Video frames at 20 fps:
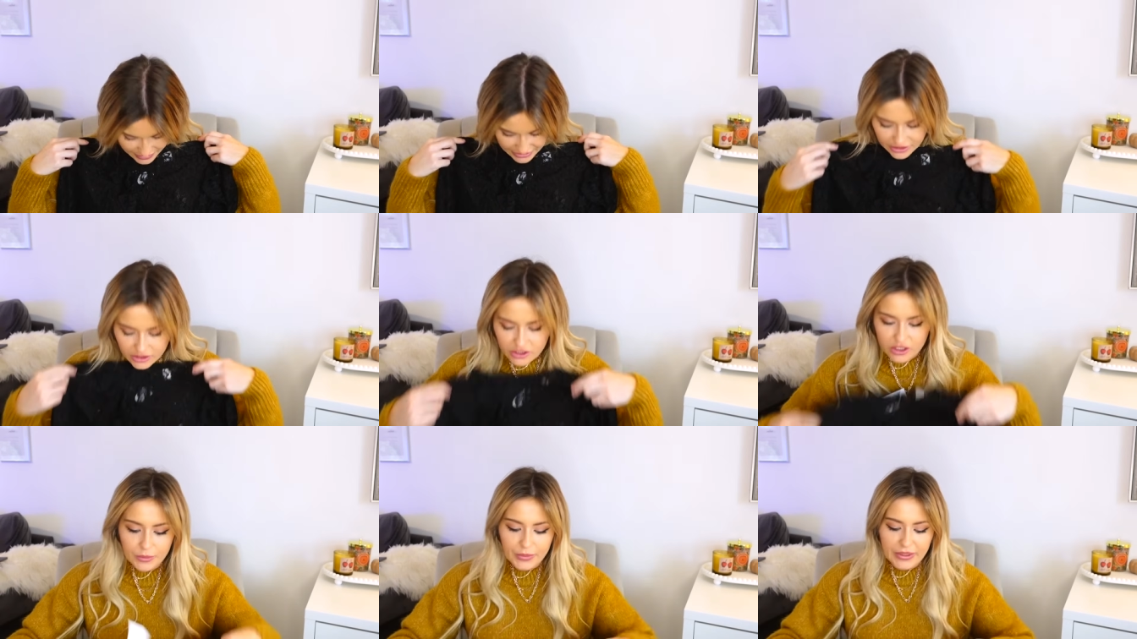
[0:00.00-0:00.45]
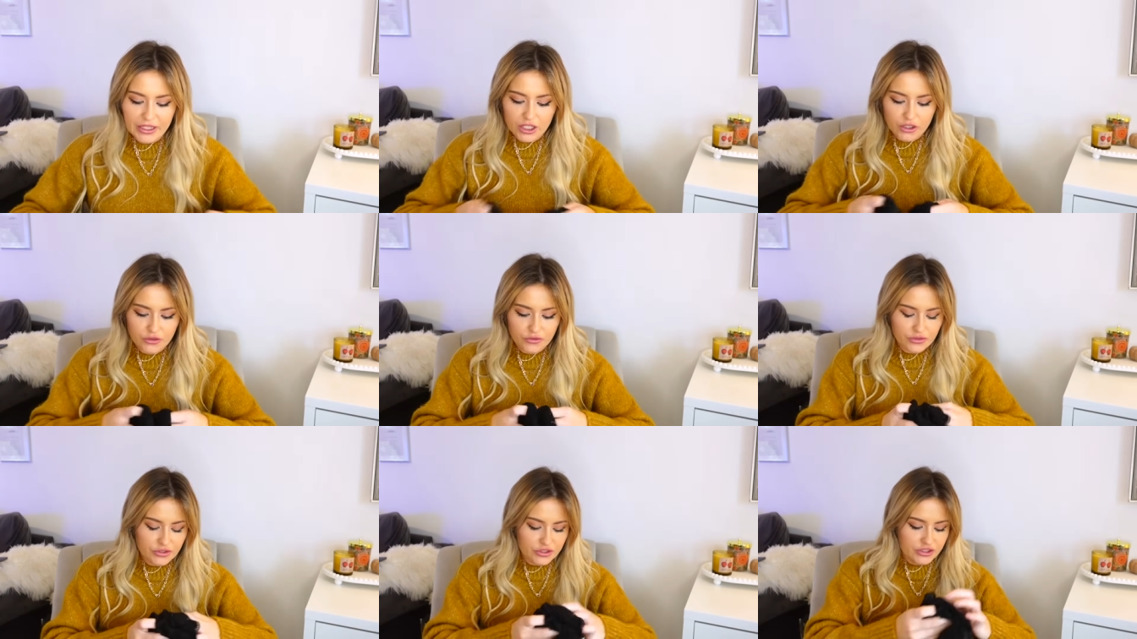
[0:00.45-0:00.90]
I might look a bit
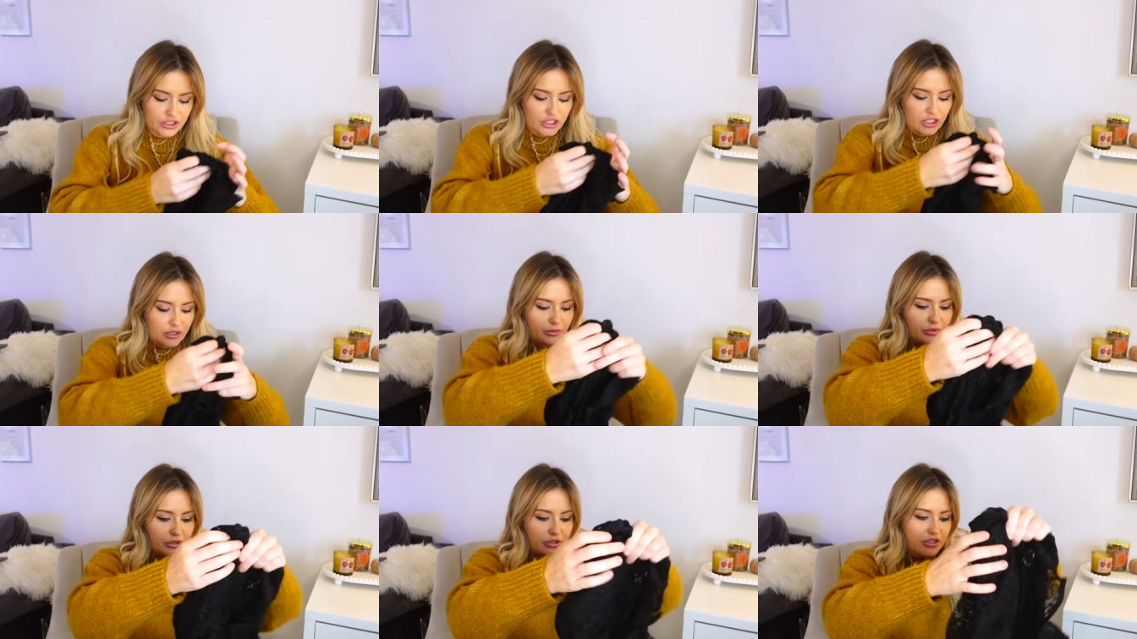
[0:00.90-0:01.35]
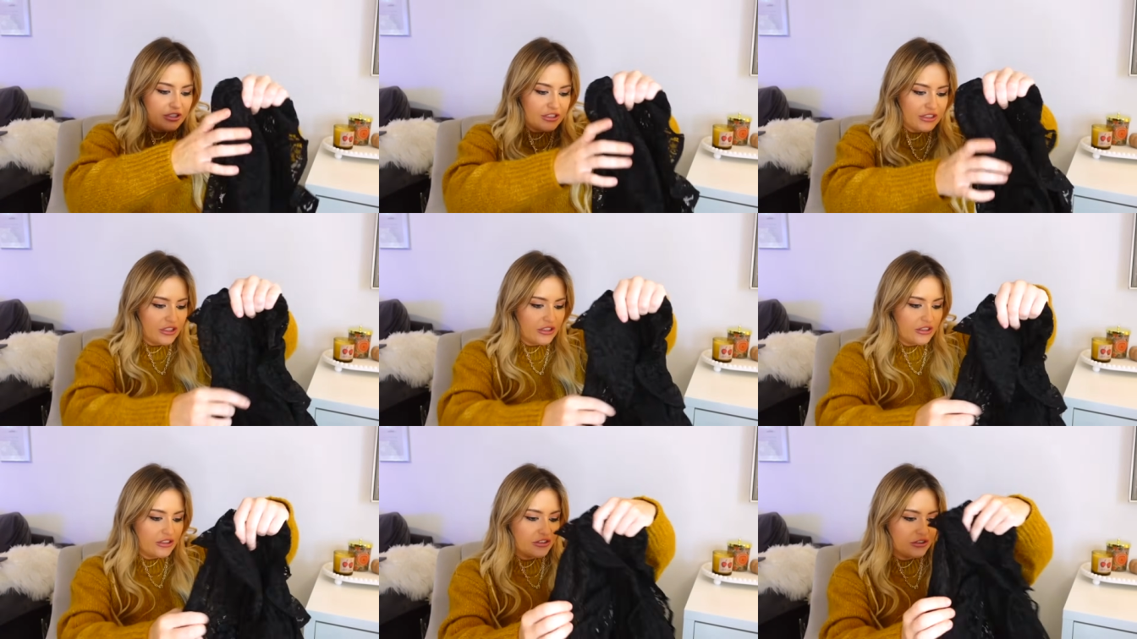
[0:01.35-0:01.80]
over the top
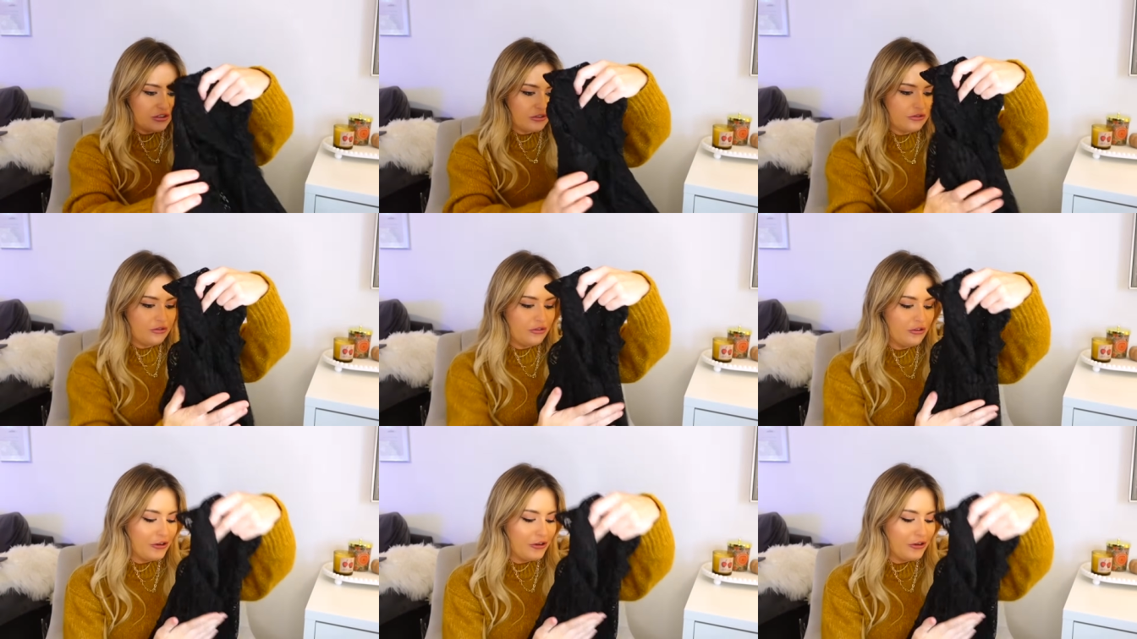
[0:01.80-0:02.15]
on the school